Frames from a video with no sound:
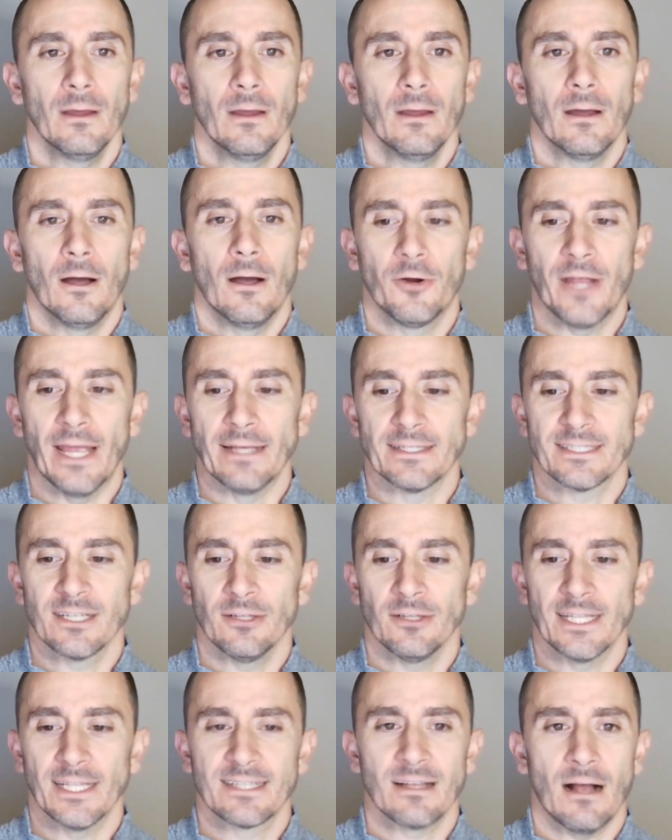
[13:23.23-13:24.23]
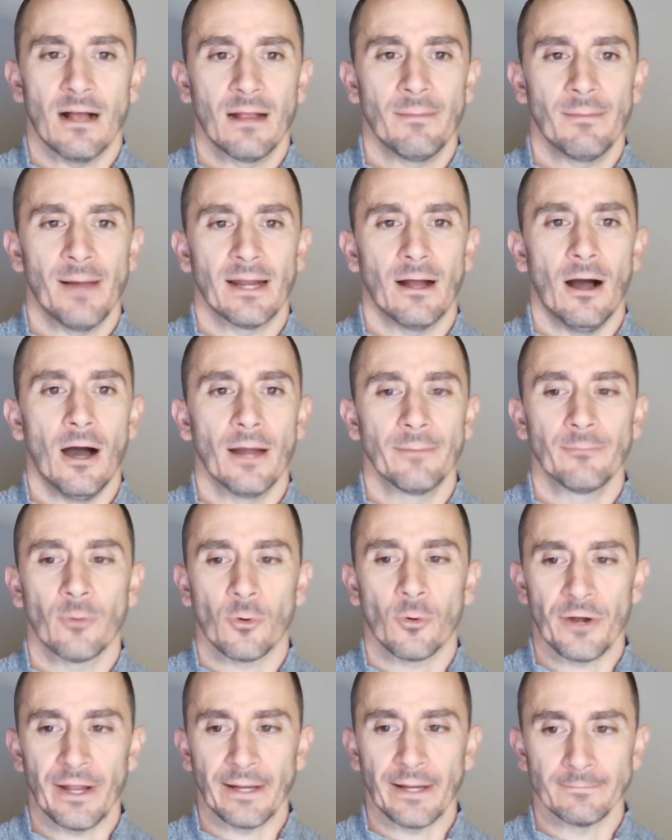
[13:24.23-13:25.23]
Okay, so let's talk about
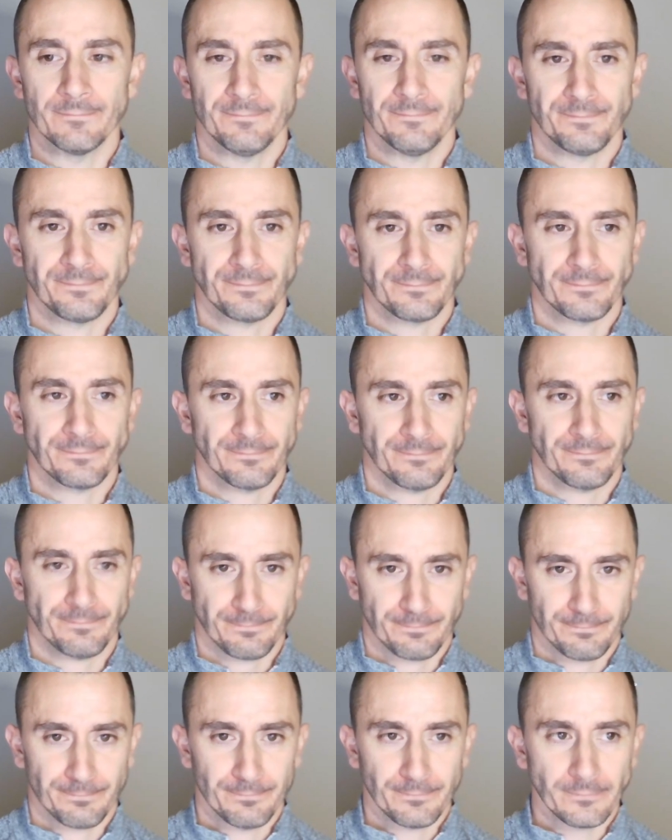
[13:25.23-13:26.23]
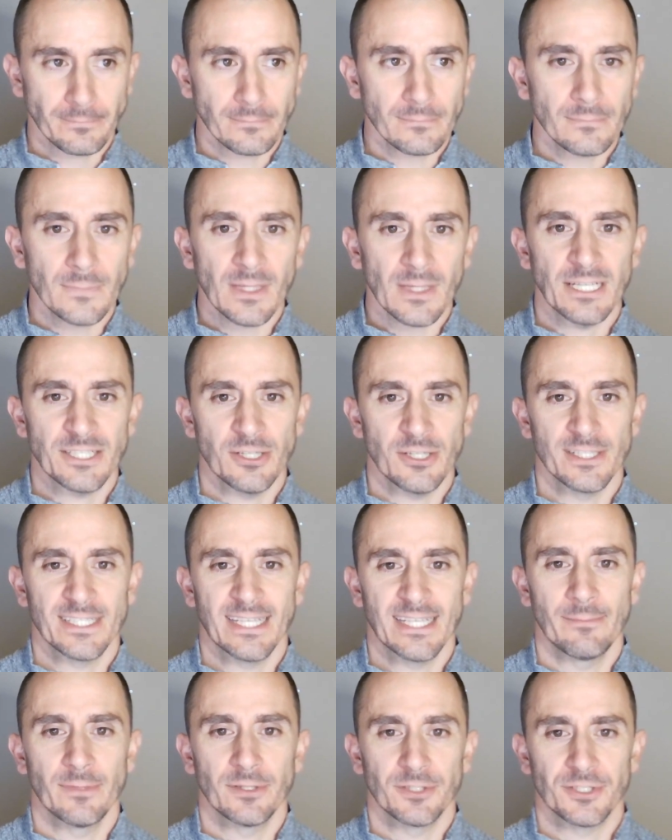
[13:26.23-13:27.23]
onboarding. So
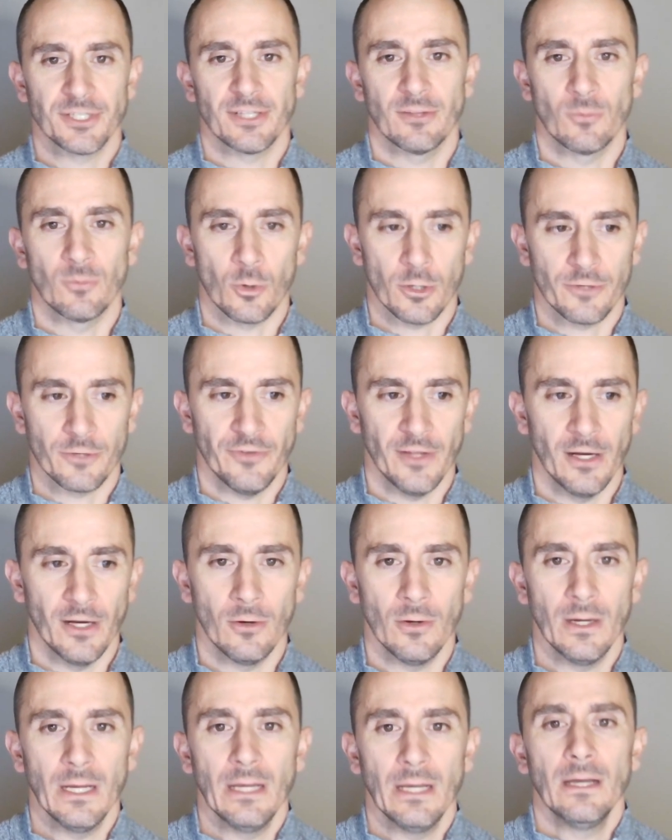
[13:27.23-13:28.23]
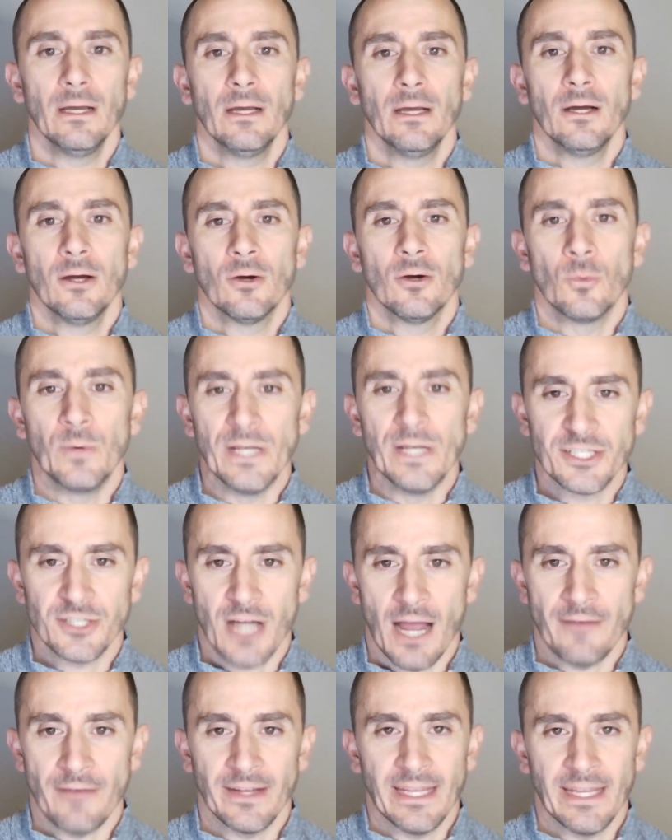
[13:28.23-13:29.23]
similar to the workflow, we
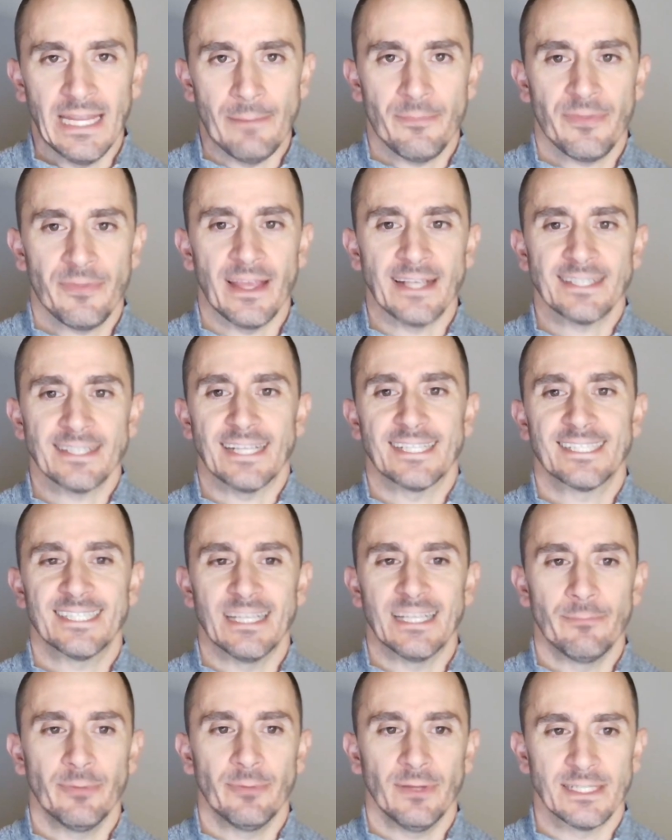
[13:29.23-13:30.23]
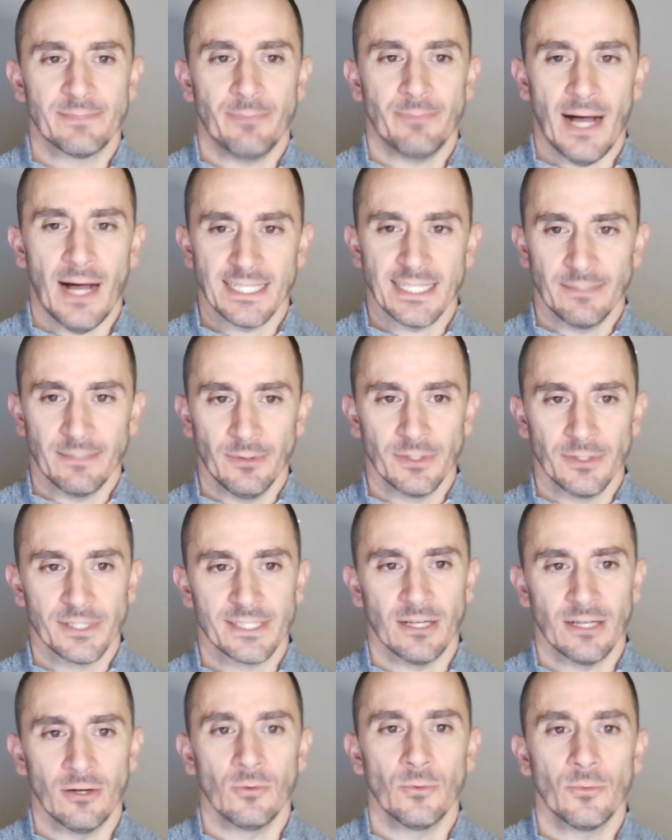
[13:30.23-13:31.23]
strive to keep things as simple as possible
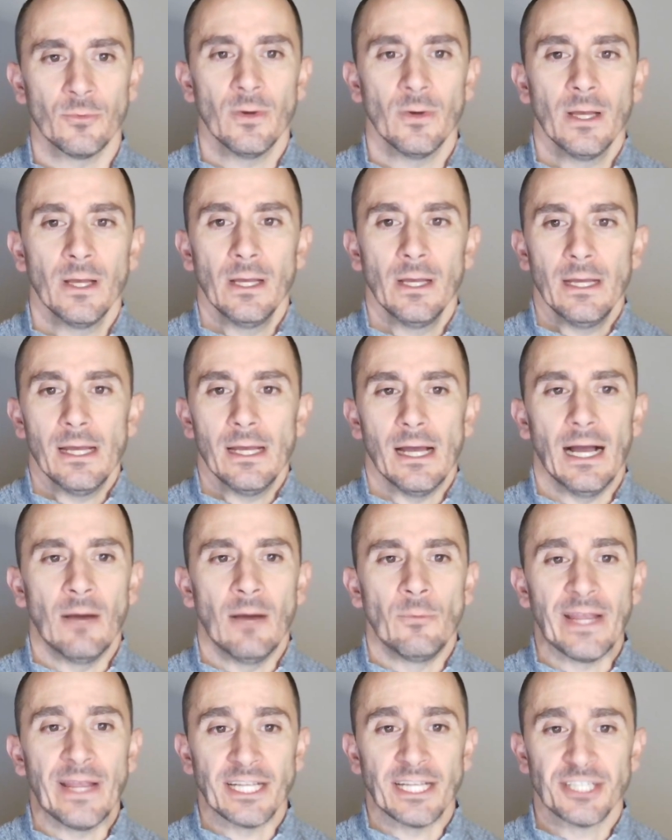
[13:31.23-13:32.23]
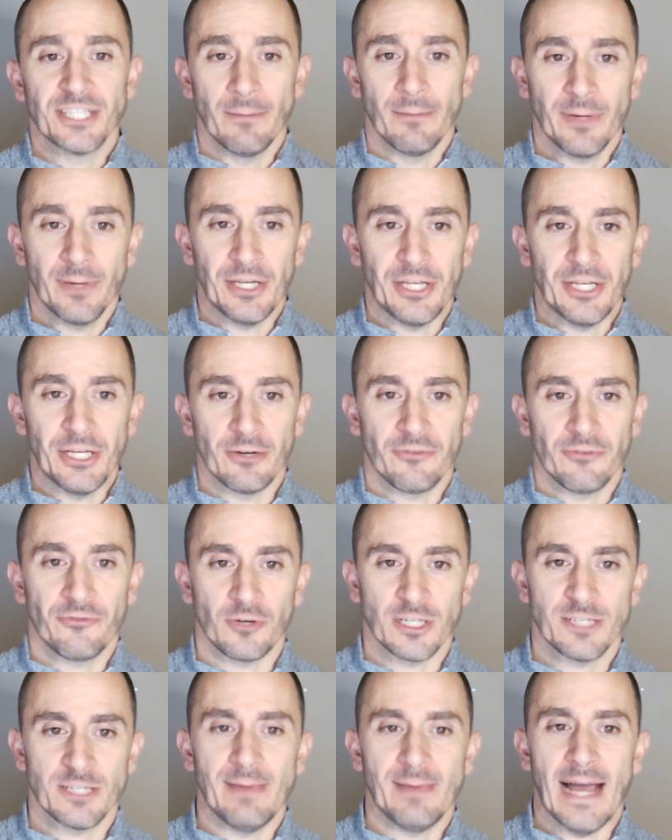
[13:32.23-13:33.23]
so we can jump into your
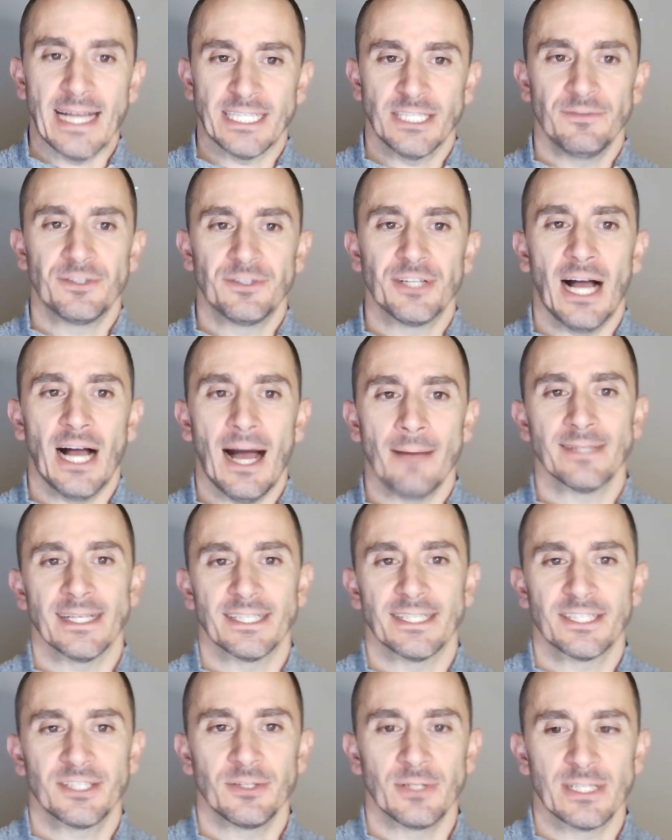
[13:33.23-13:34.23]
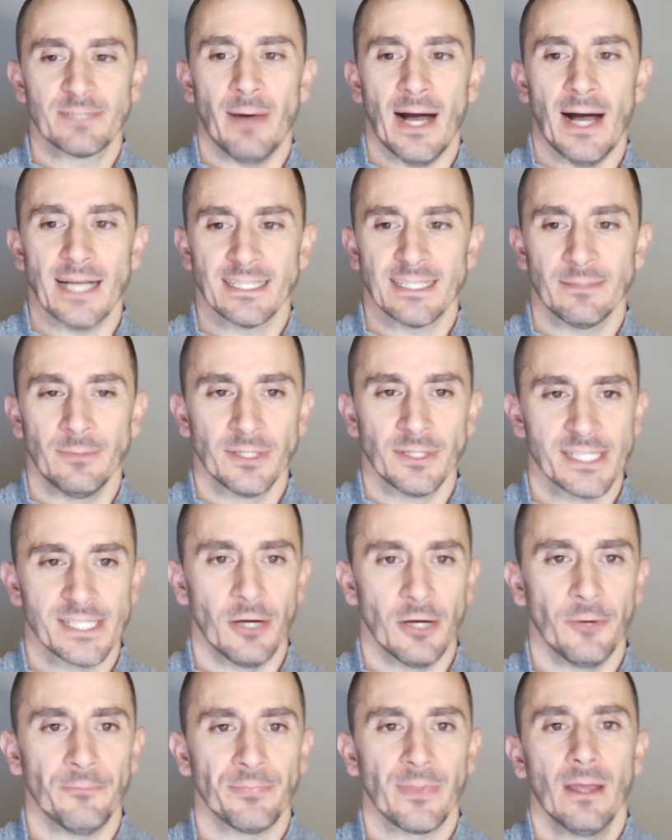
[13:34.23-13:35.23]
first batch of jobs as soon as possible.
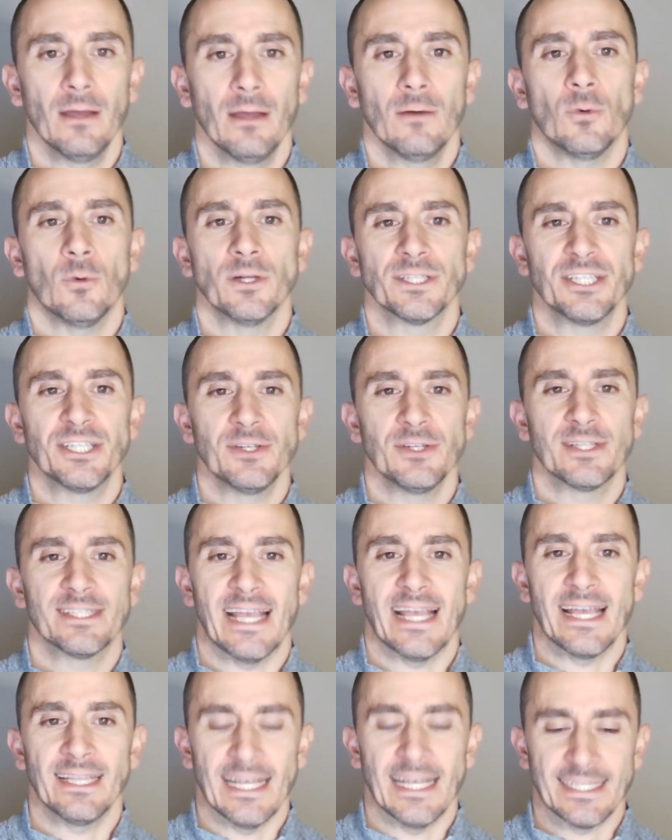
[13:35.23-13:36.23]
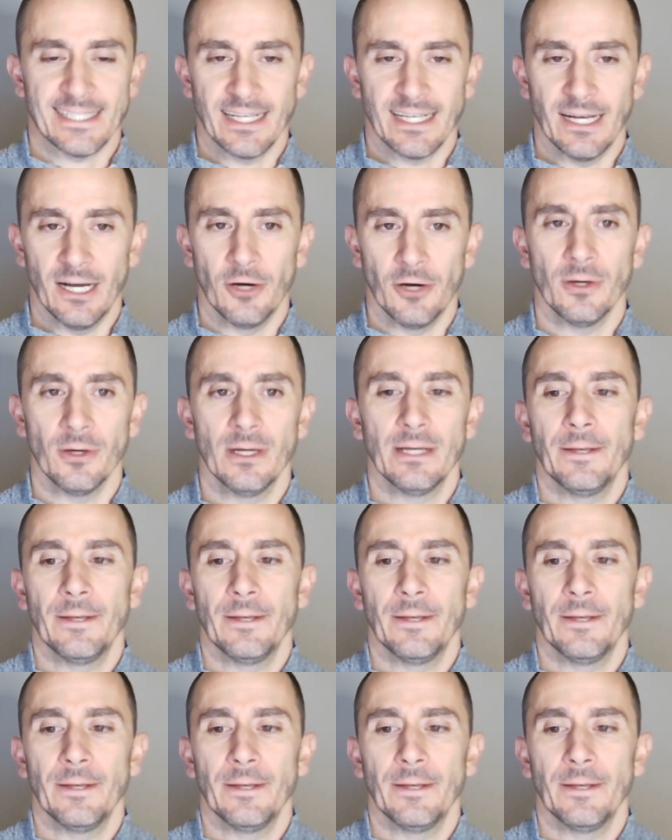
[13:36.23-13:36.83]
So once you say let's go,